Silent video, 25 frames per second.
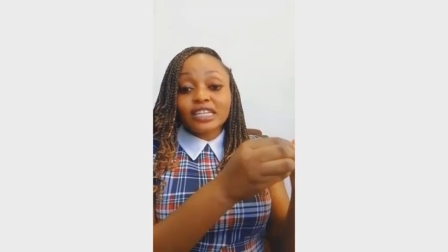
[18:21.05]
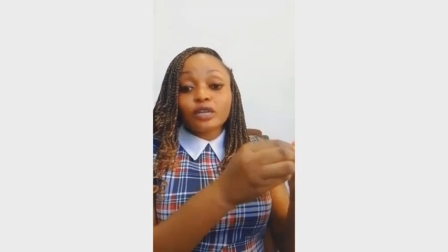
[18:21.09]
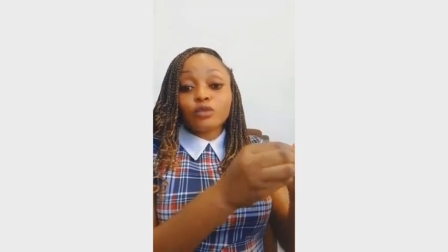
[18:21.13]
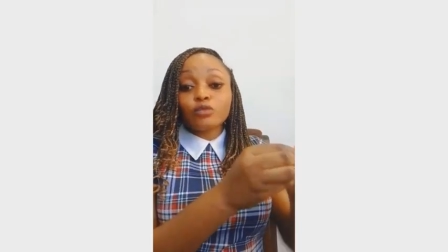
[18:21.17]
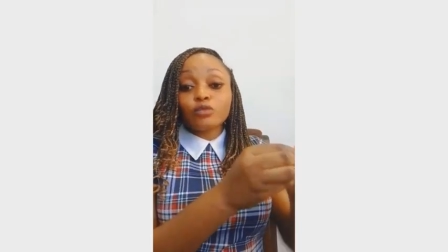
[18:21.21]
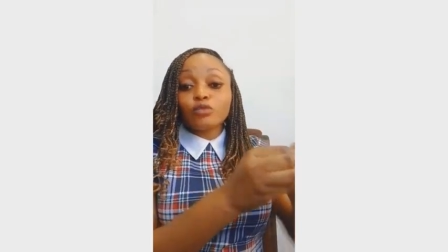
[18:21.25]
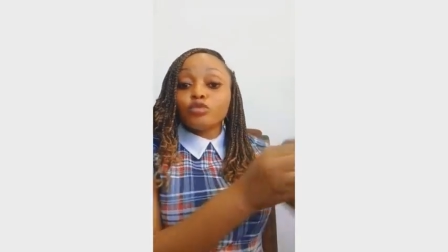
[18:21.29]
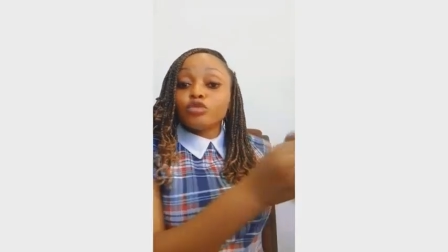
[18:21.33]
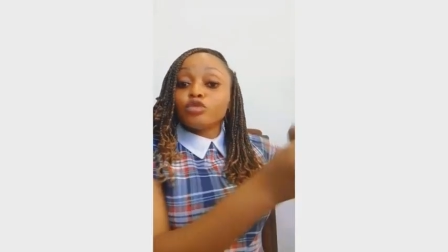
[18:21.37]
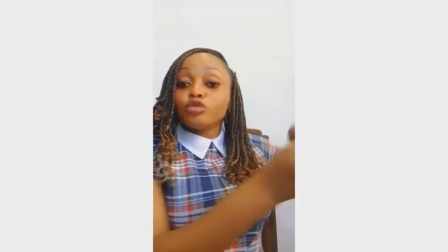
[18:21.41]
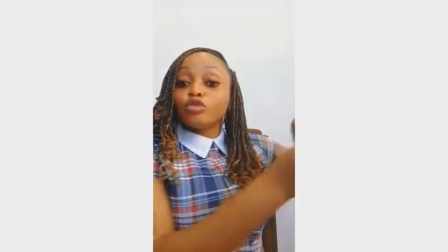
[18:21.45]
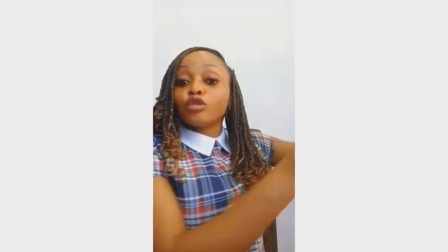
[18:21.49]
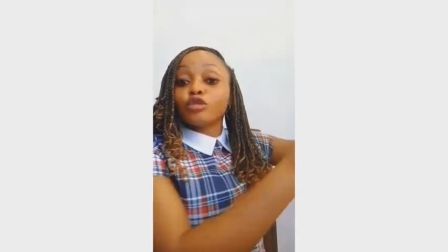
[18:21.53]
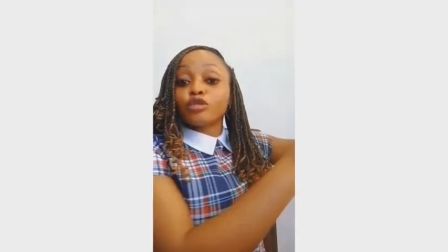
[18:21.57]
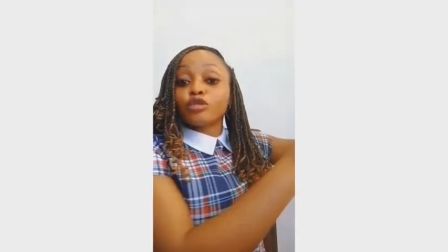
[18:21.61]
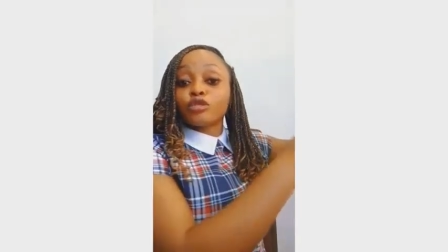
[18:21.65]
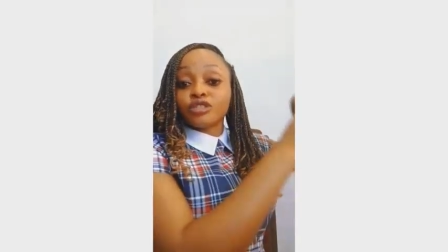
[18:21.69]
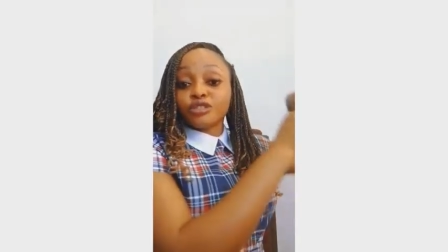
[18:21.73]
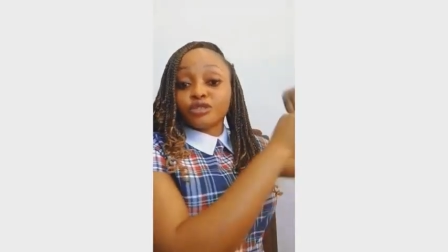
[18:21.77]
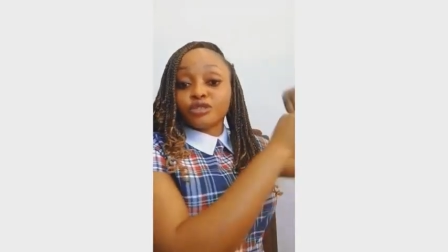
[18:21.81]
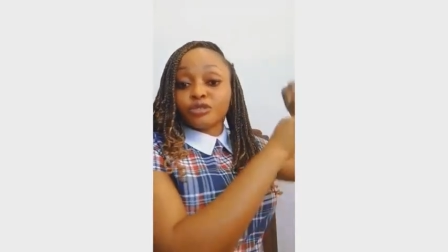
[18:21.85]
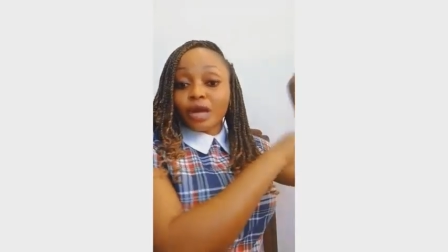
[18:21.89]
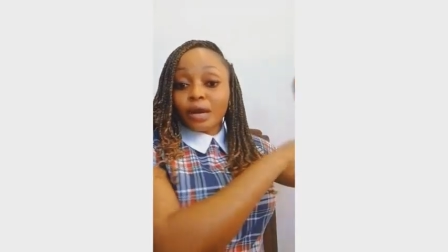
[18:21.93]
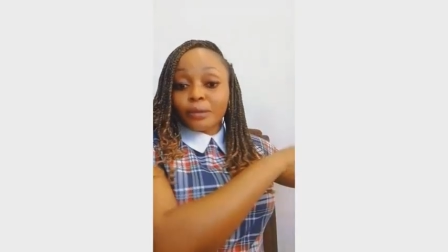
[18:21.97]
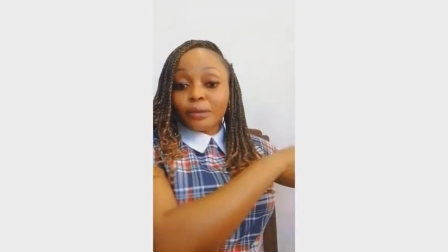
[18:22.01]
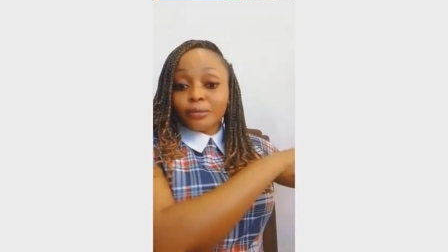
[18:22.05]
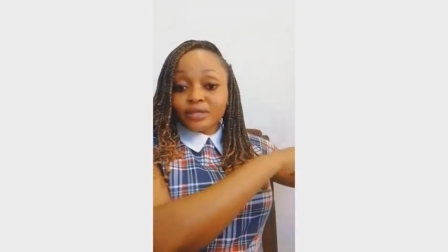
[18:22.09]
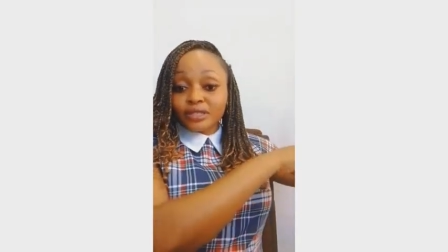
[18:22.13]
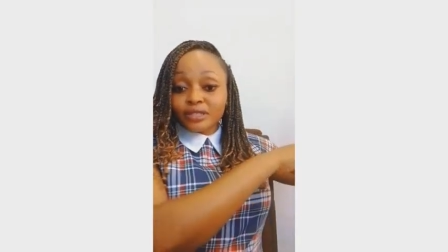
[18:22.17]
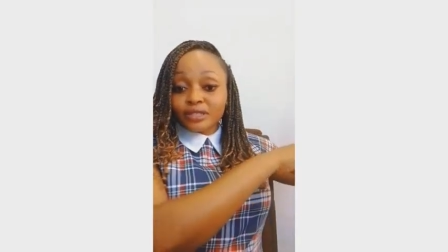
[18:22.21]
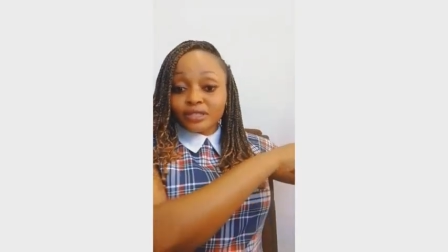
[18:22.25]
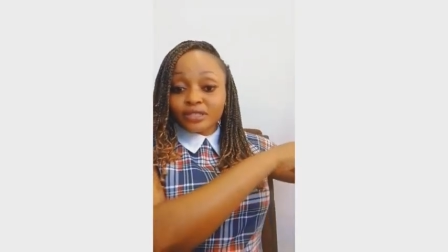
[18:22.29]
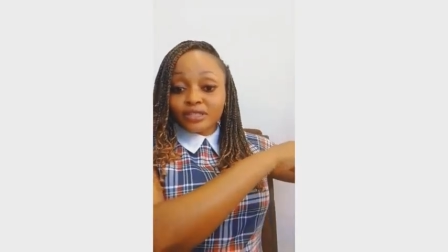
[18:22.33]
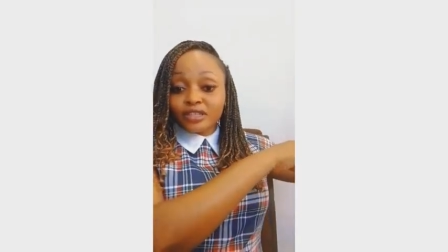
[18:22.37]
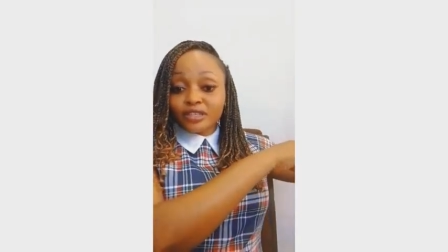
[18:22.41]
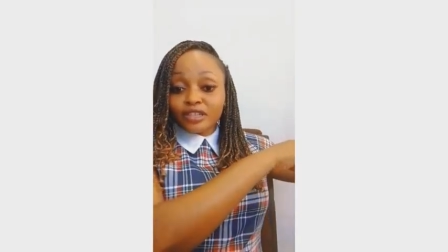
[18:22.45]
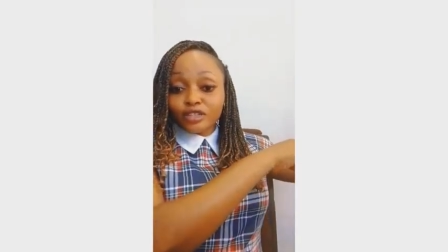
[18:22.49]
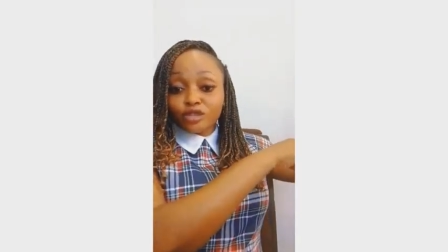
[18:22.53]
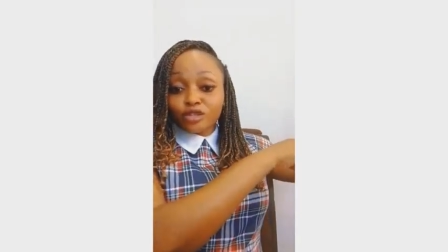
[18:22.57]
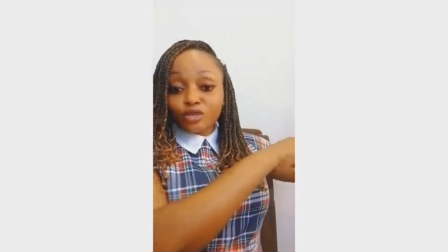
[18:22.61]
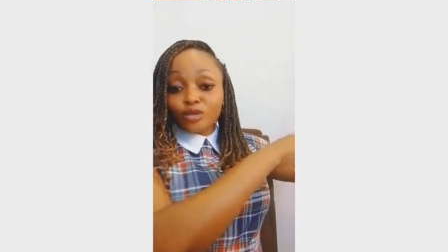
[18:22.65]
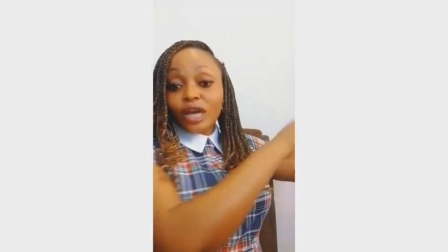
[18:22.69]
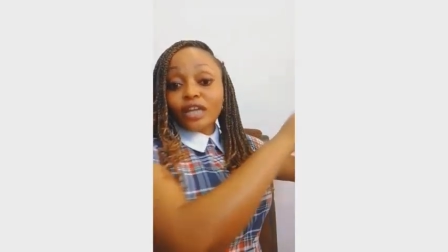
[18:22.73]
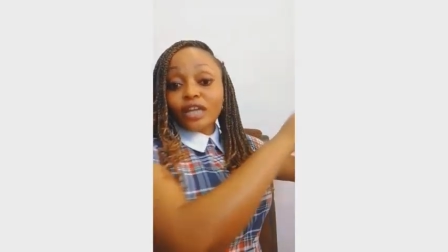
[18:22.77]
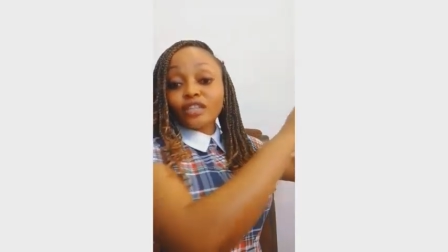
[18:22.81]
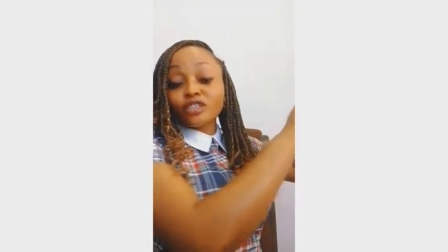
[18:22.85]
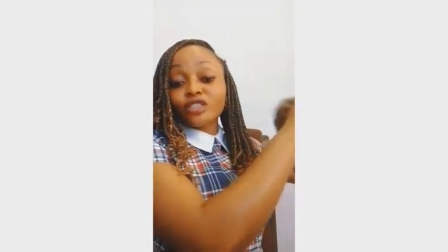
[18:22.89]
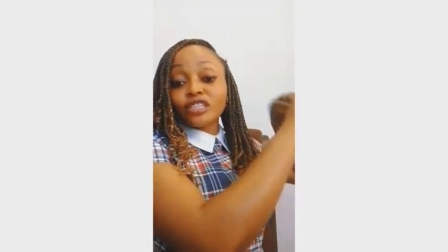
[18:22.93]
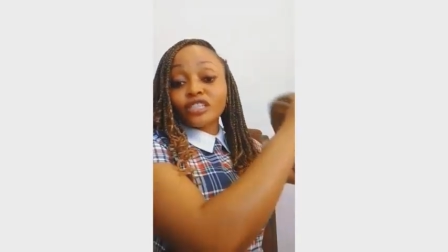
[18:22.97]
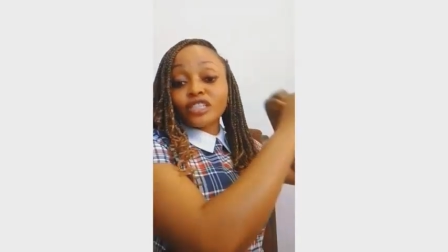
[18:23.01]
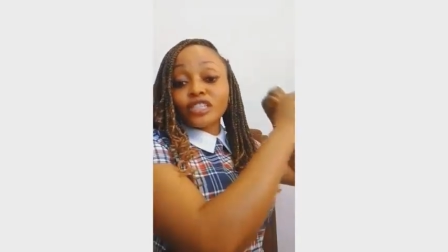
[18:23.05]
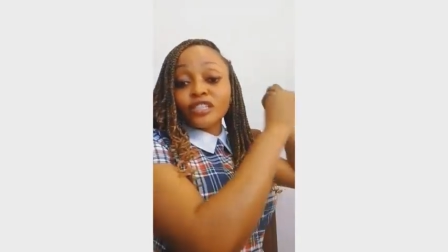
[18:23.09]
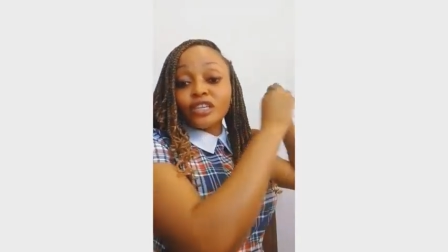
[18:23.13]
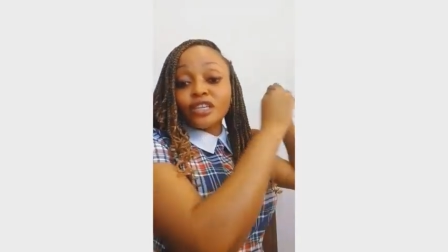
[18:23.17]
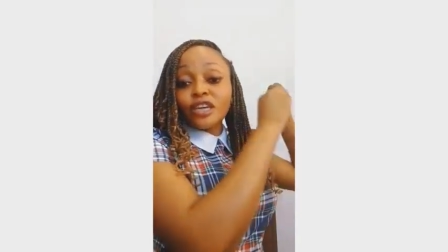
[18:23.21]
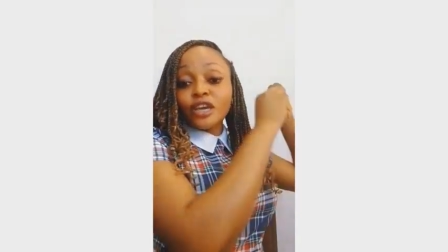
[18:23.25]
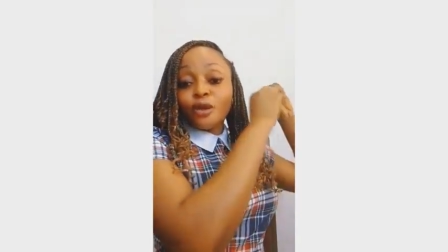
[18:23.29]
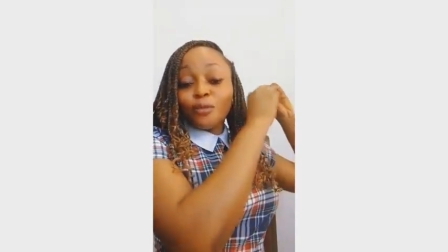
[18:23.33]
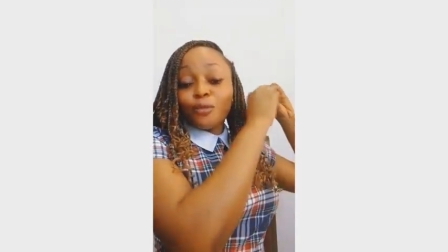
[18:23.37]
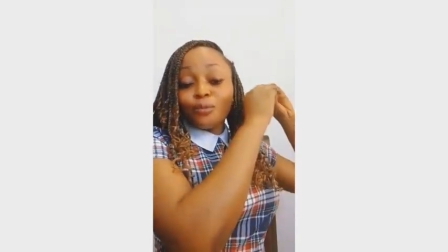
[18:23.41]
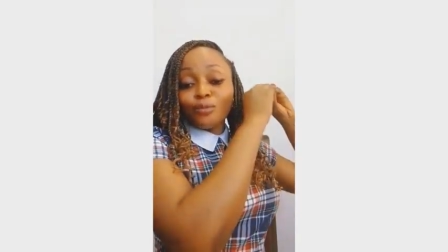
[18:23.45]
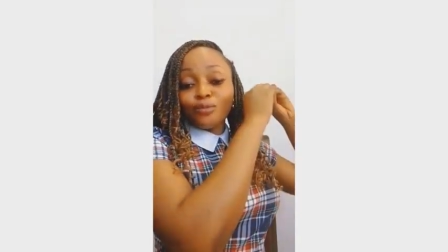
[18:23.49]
they would go to the Grammys to actually